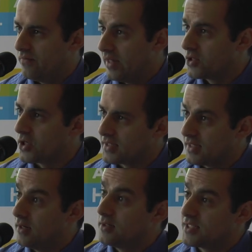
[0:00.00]

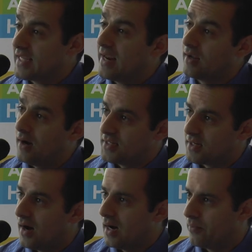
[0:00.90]
interest and understanding on
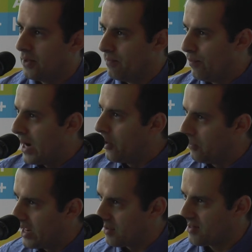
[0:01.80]
top in
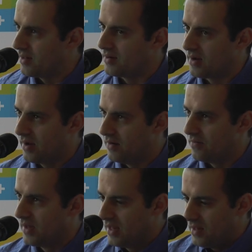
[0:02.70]
biomedicine kind
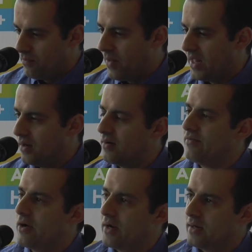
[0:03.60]
of made it a
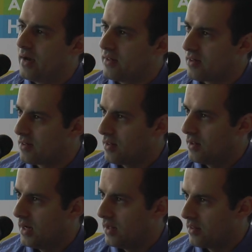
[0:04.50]
very nice
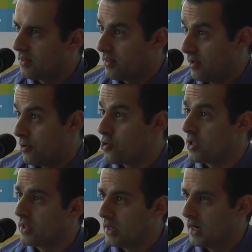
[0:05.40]

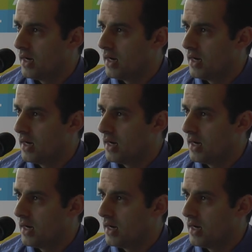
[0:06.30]
synergy.